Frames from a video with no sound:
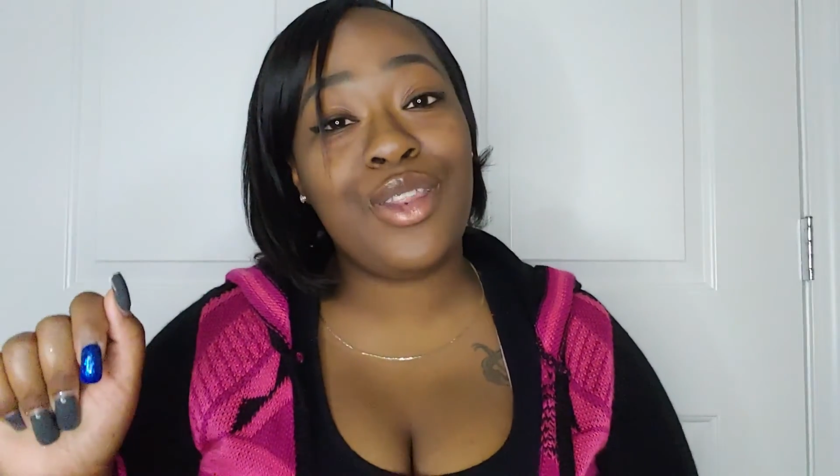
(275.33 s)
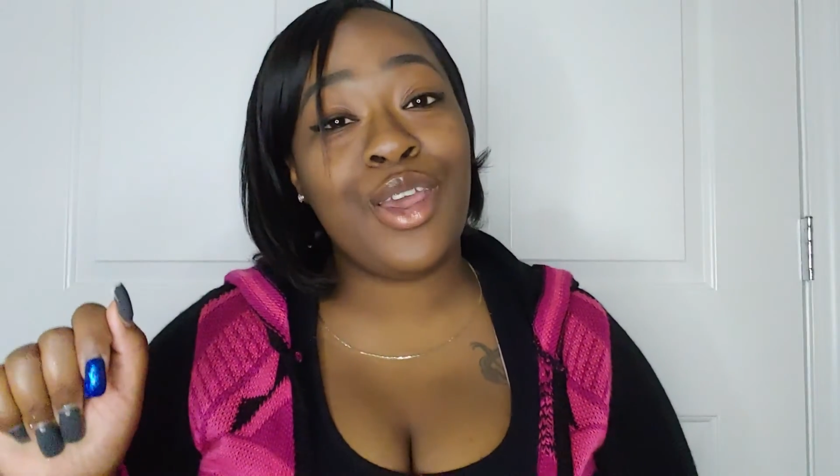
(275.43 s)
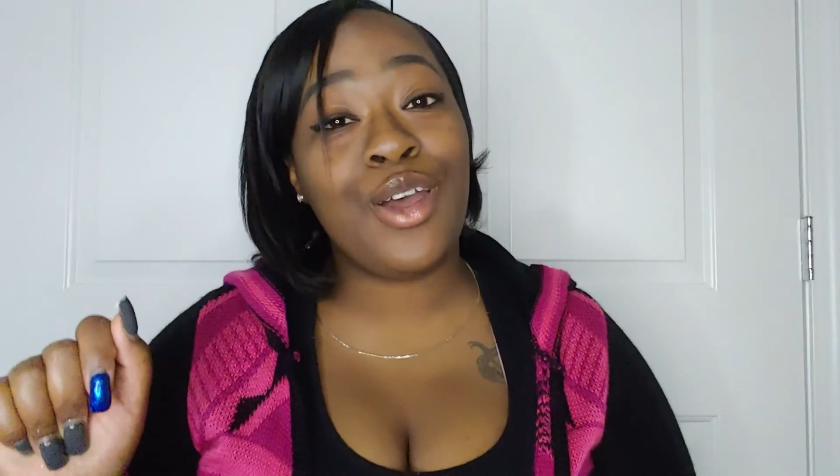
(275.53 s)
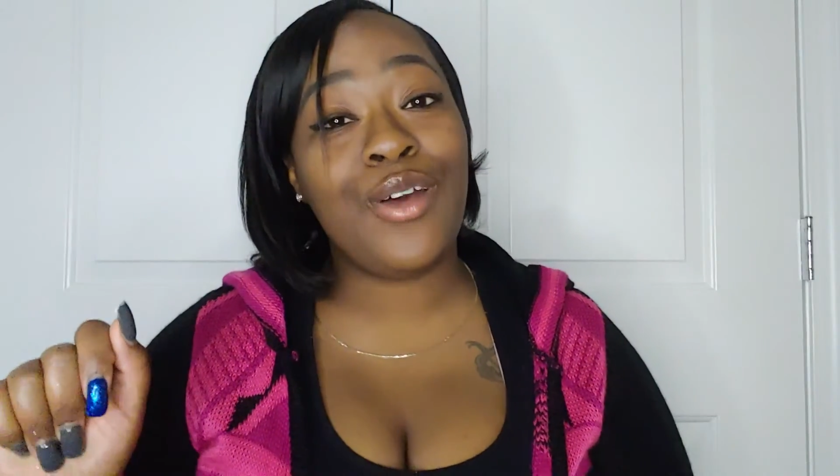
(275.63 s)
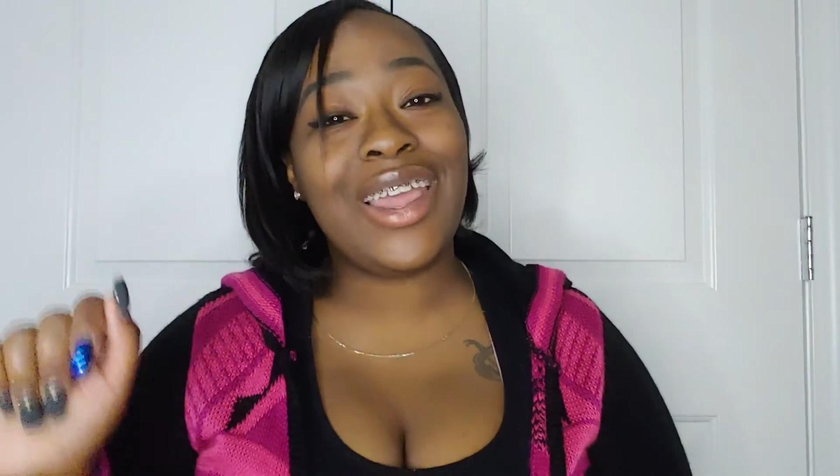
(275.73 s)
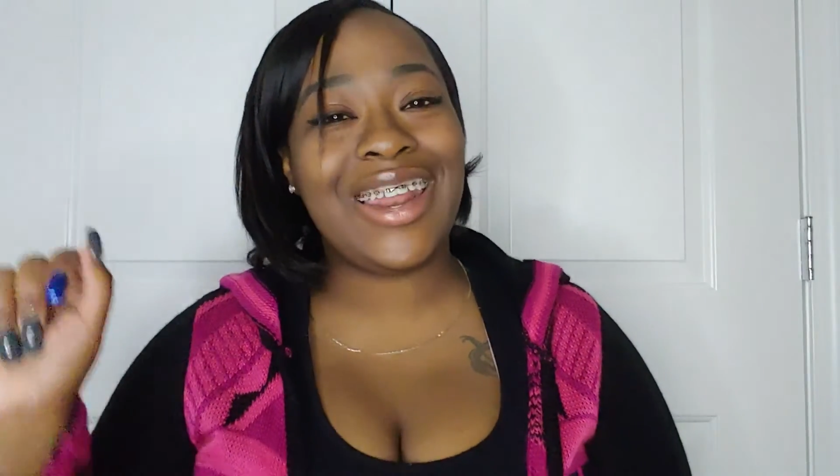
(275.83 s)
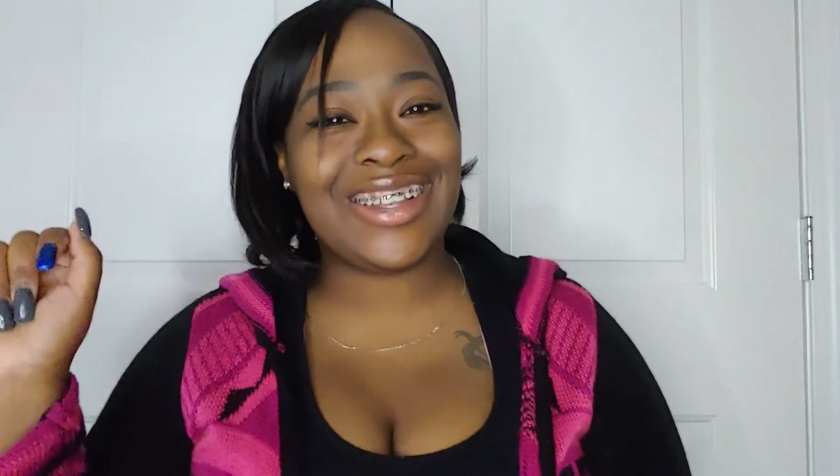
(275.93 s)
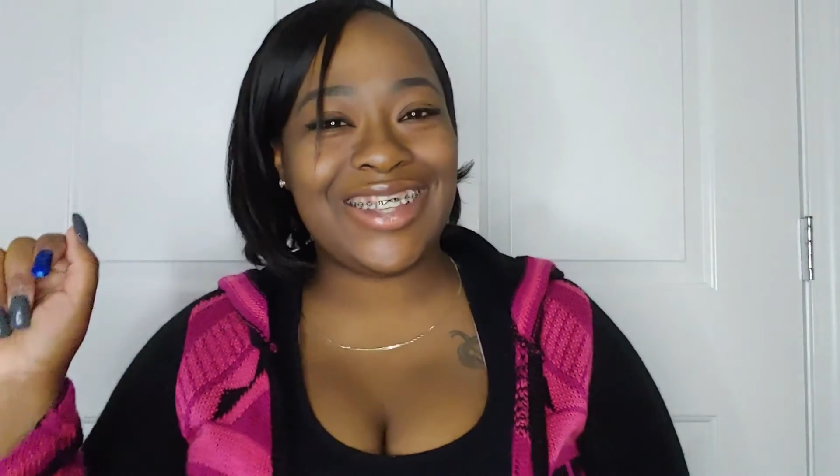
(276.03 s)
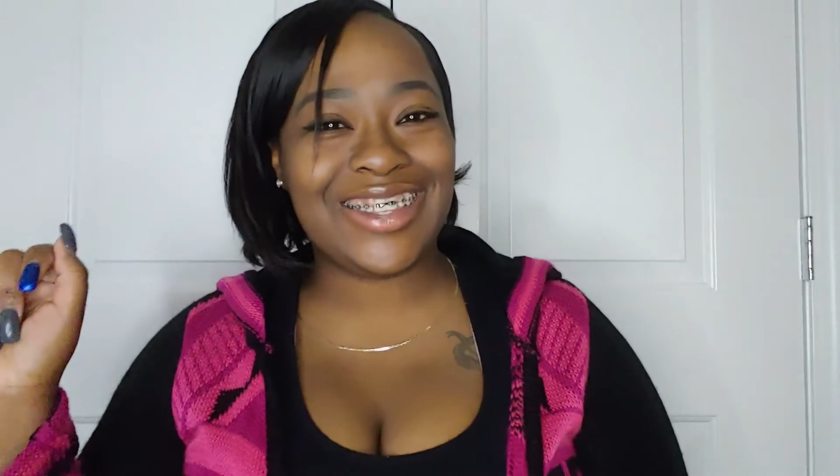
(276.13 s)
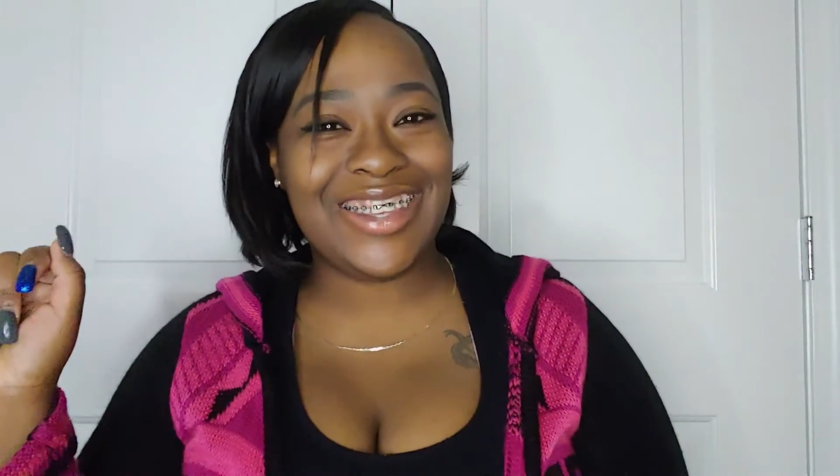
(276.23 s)
know. And
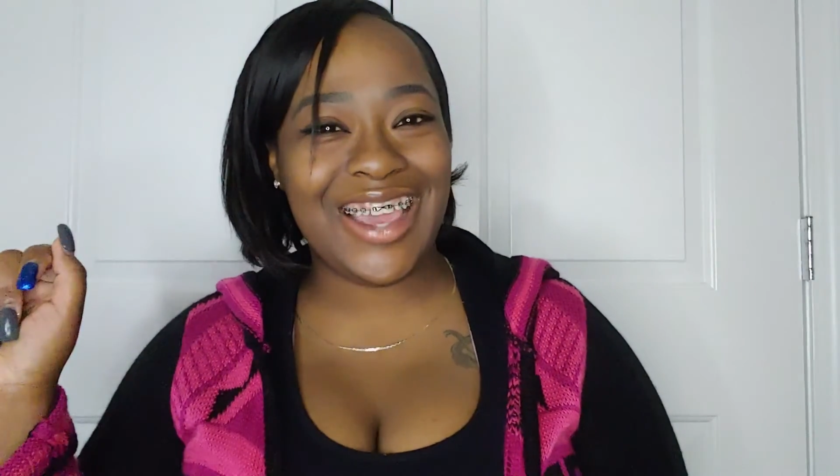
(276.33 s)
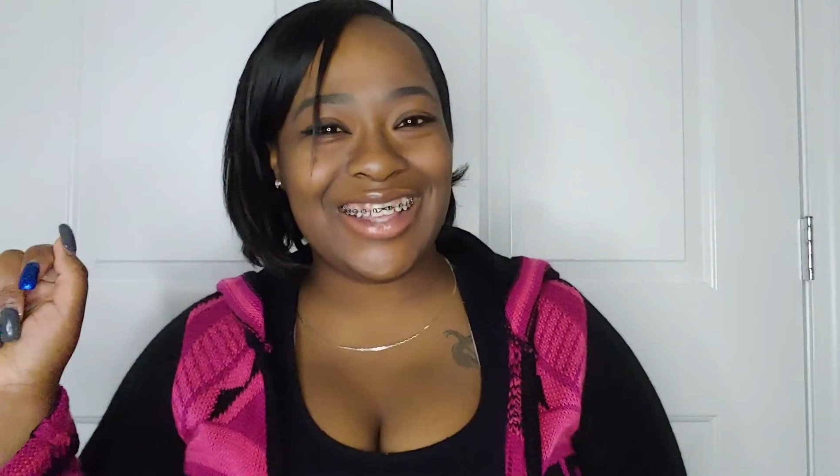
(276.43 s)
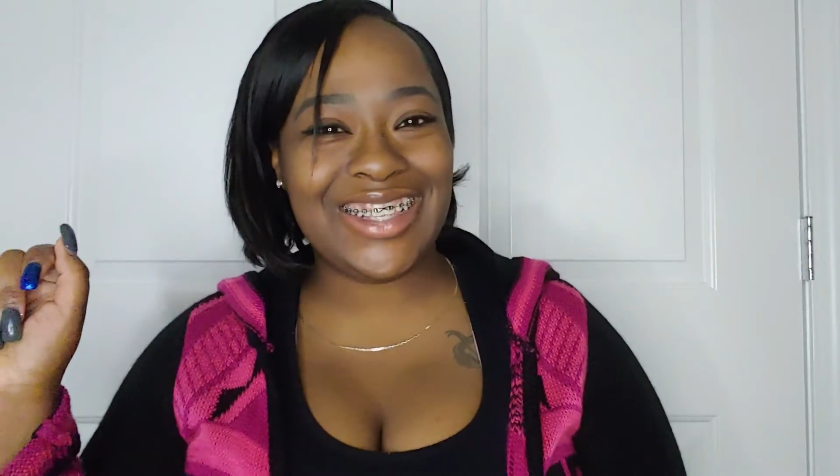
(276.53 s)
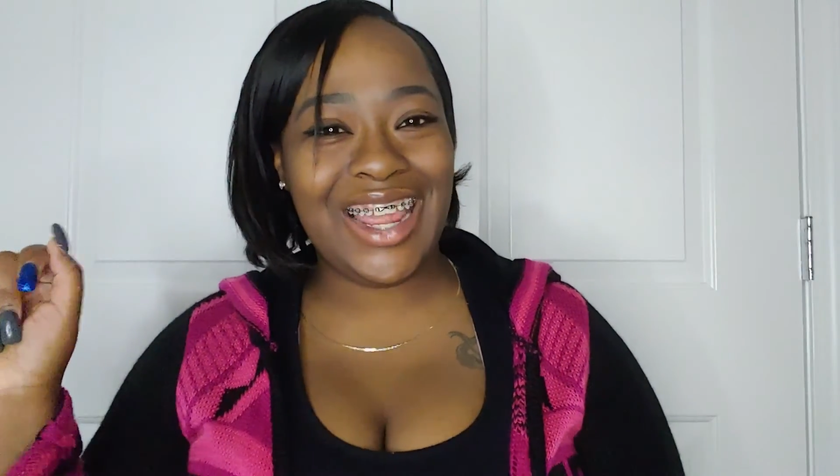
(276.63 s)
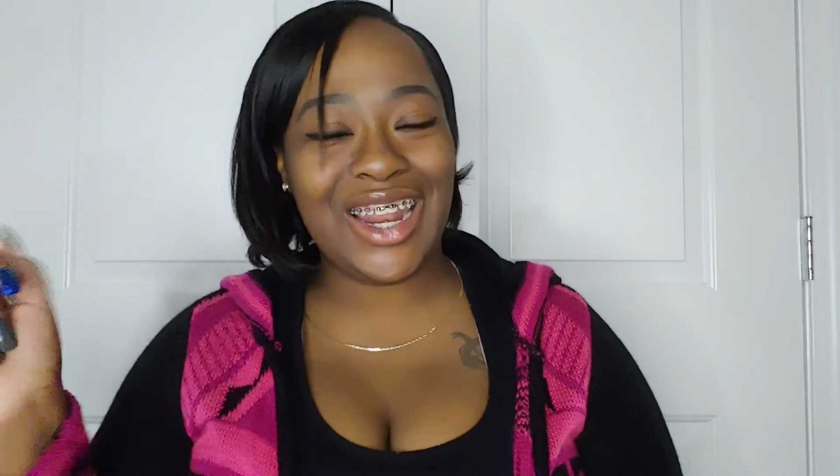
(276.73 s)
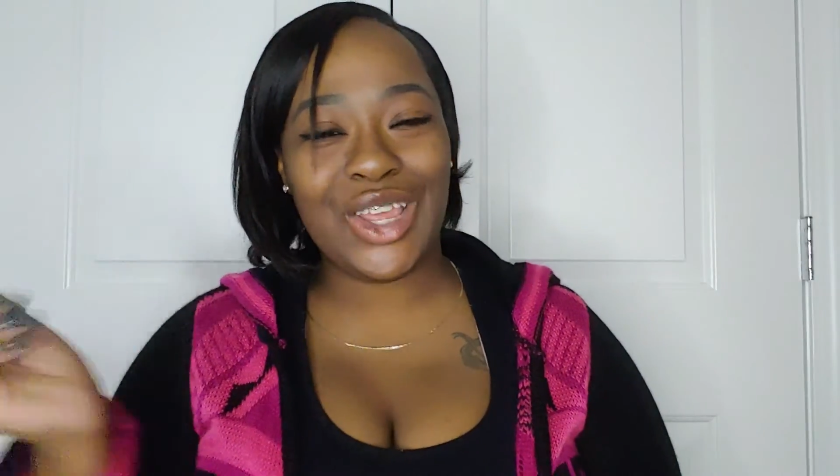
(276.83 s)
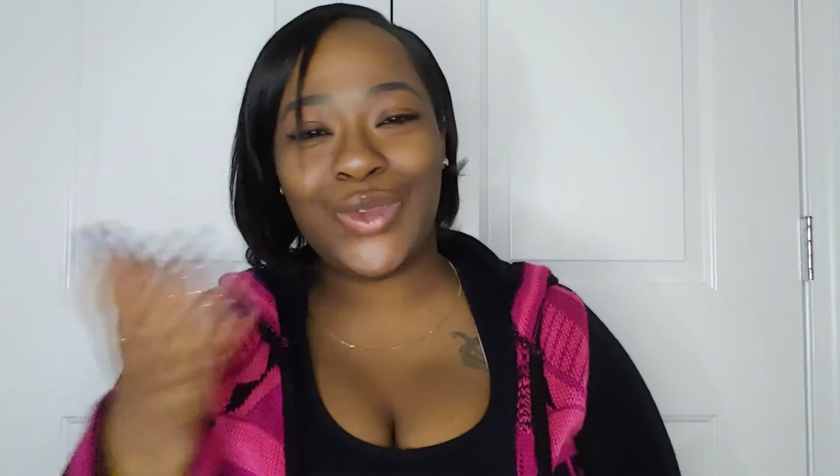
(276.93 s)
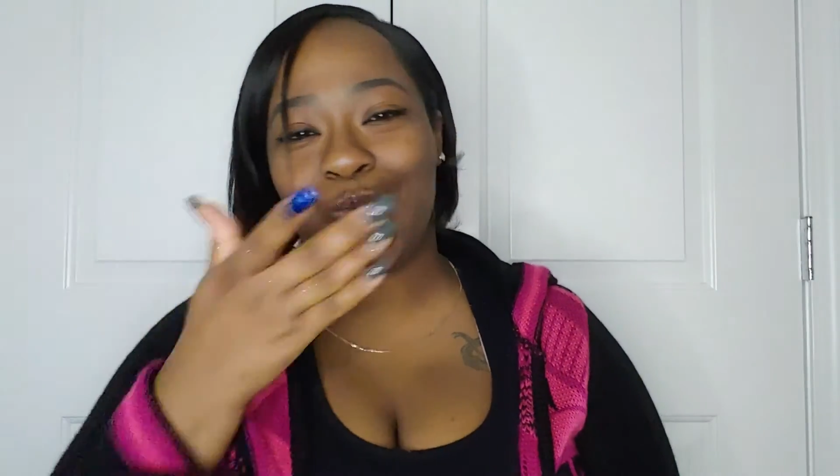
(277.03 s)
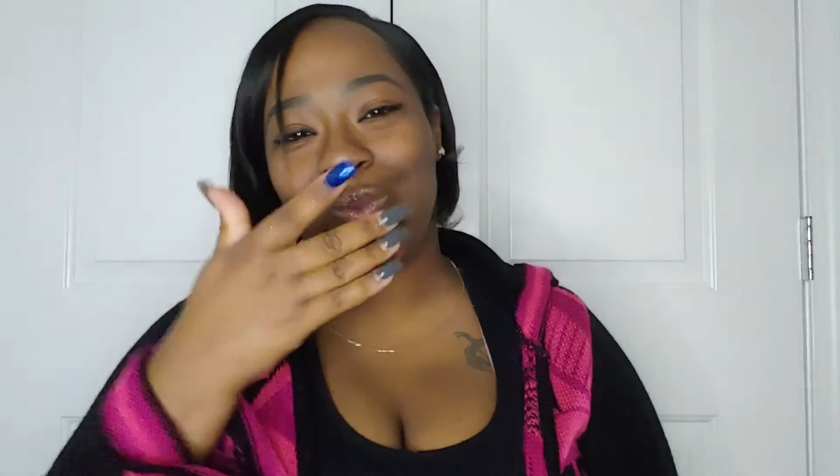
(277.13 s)
I'll talk to you guys later.